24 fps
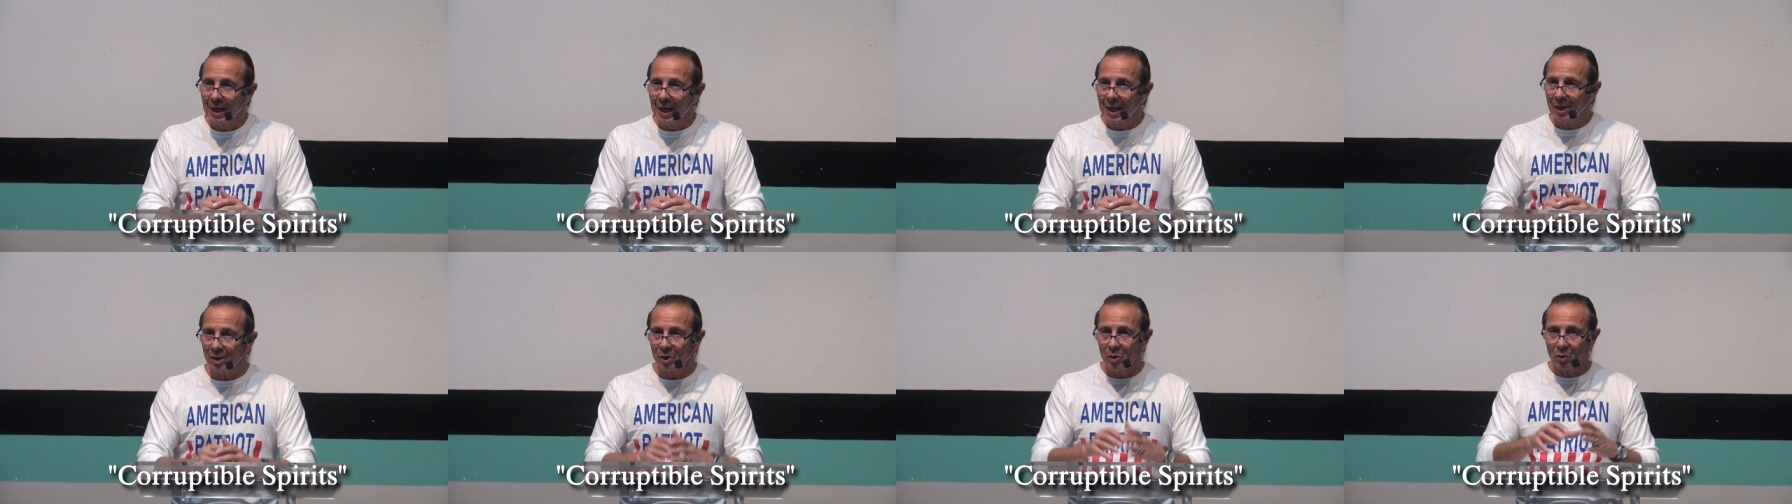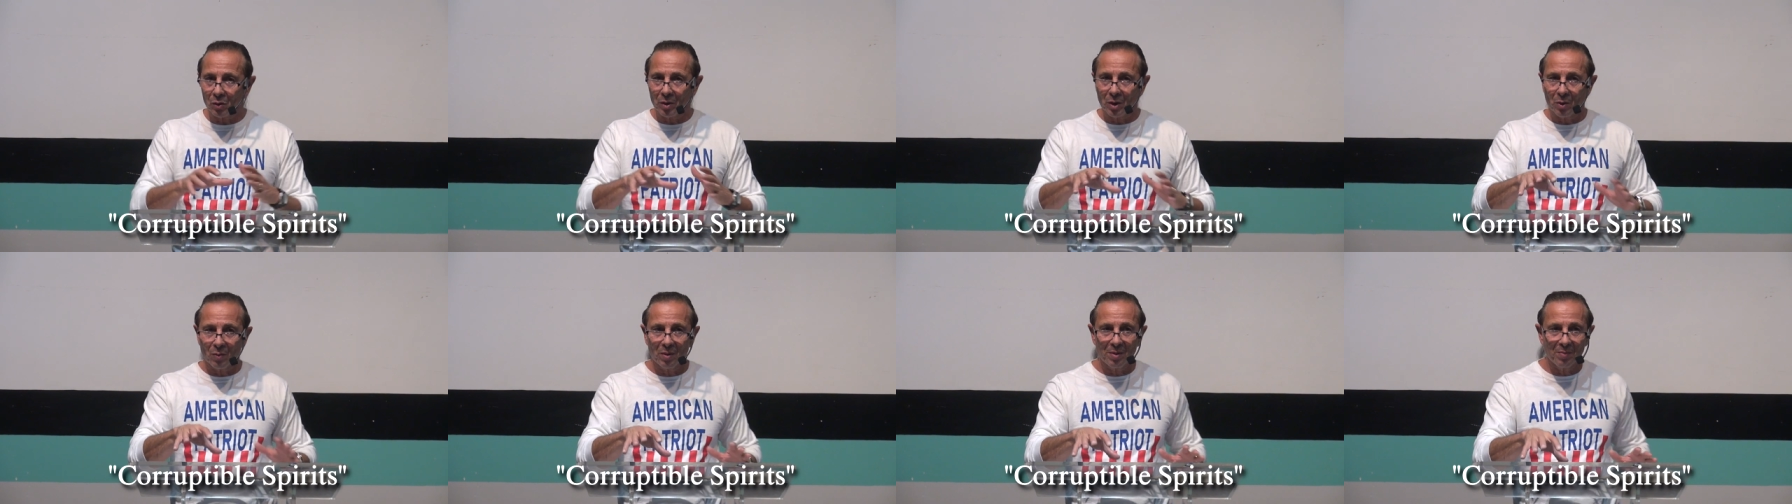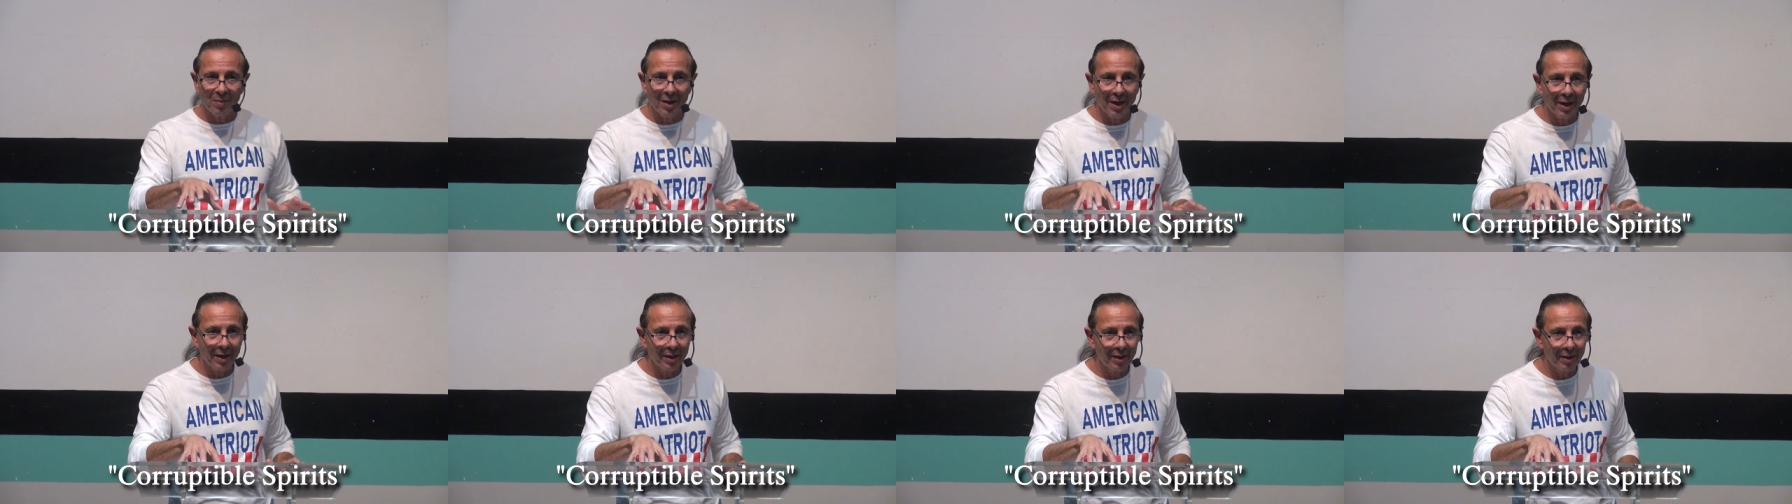and so that we
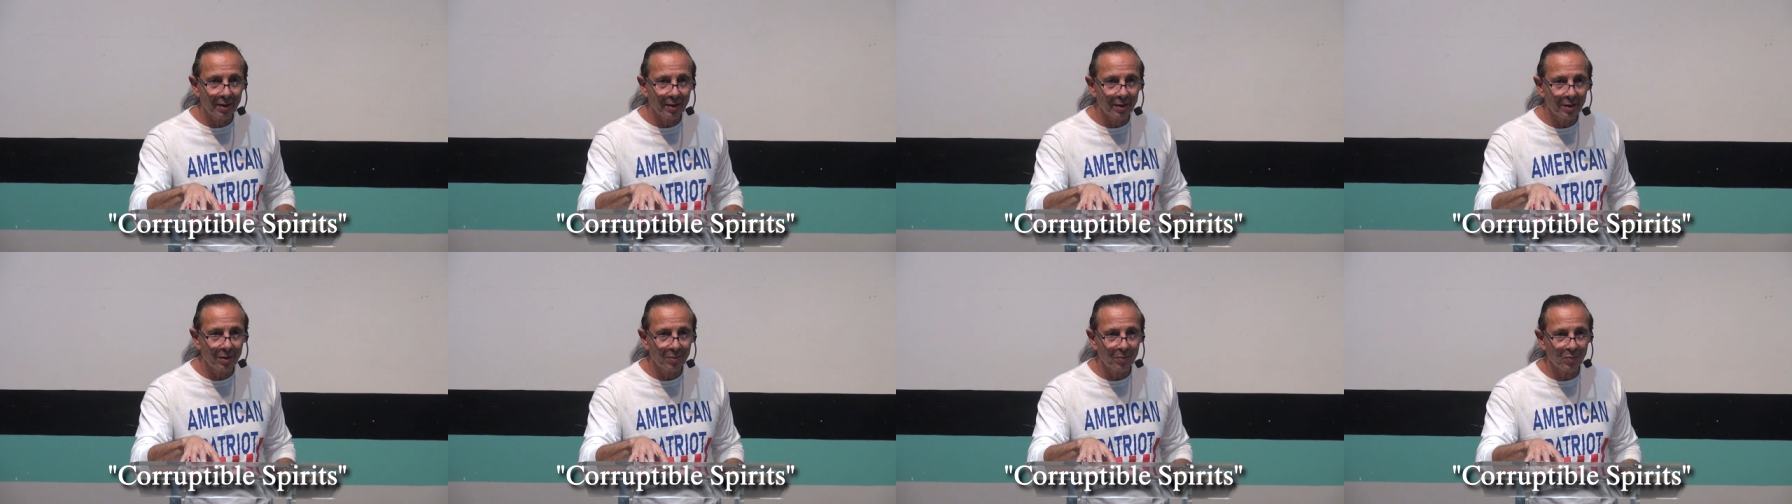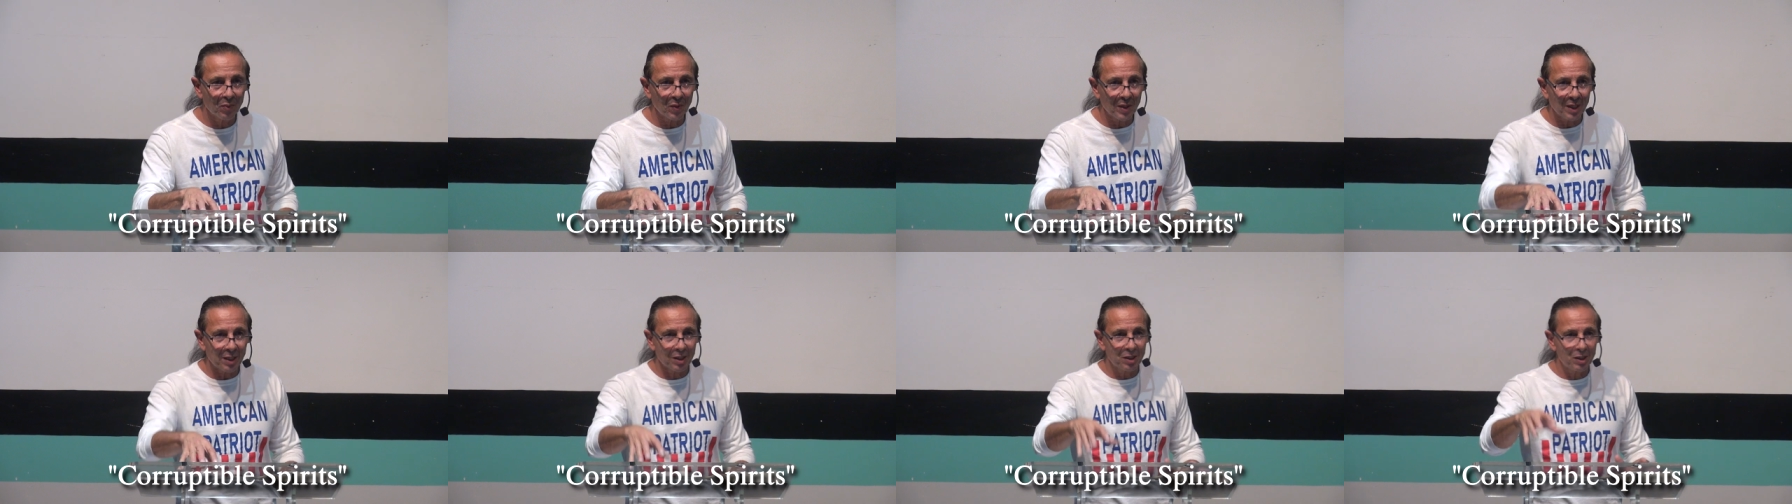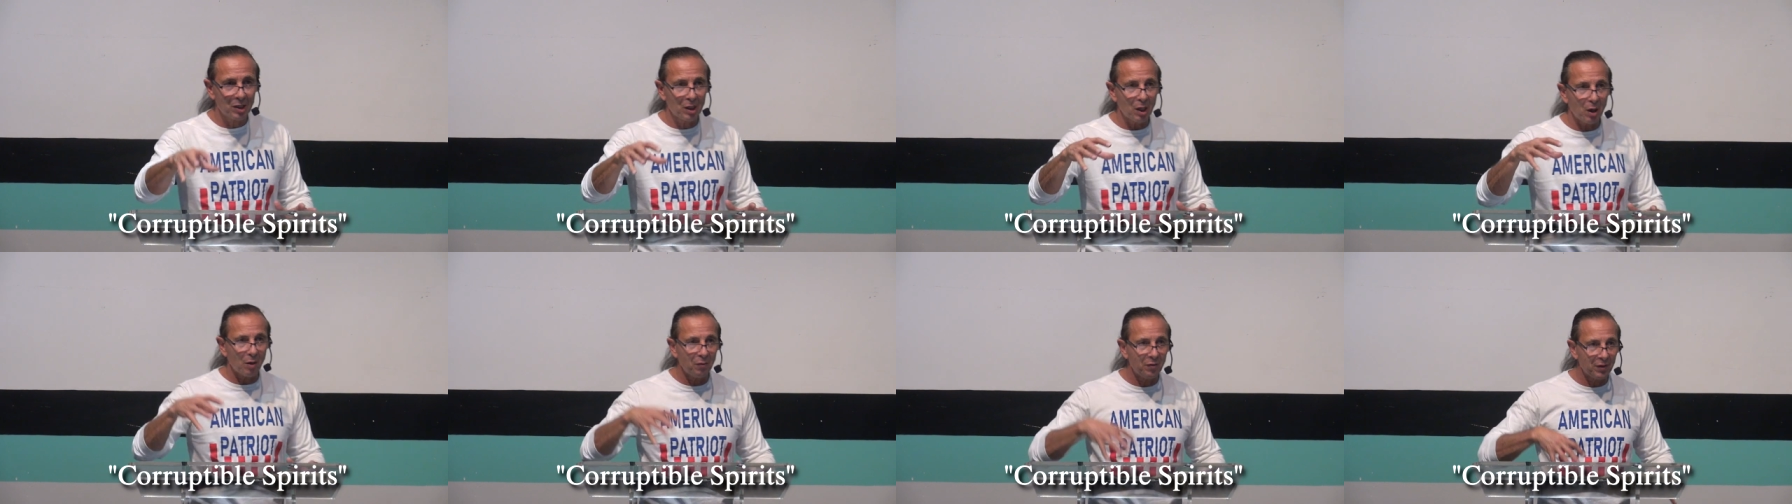may bring a
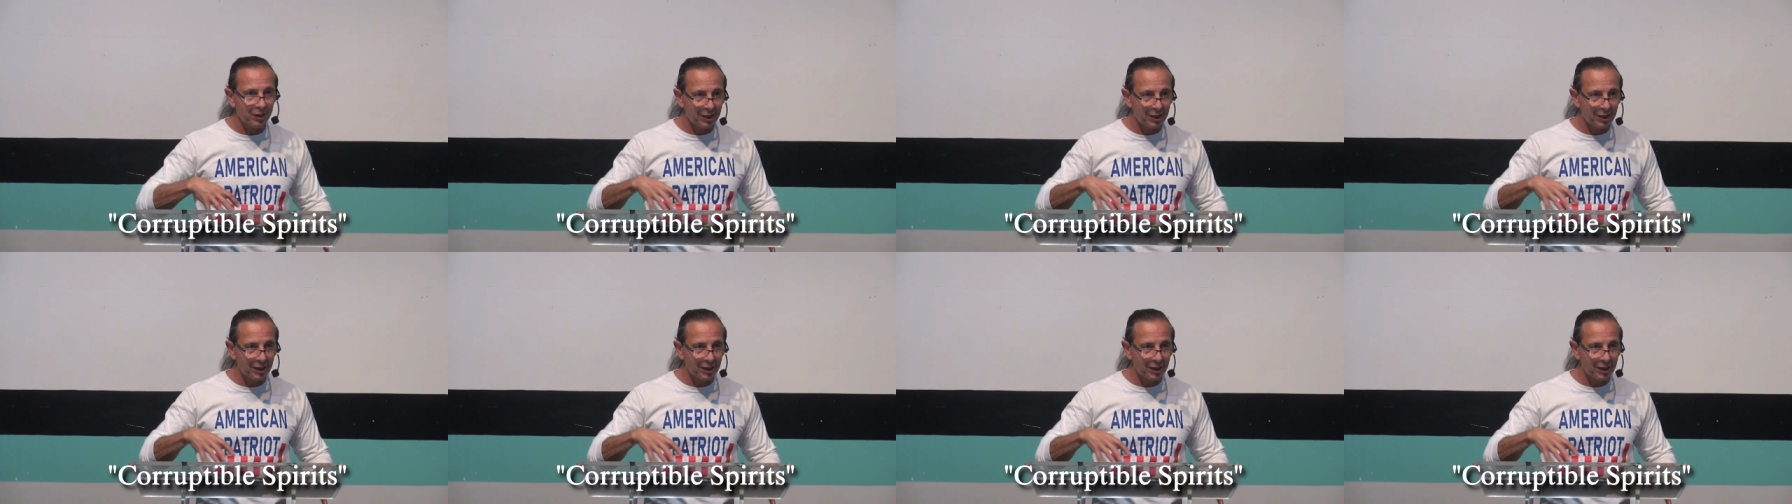self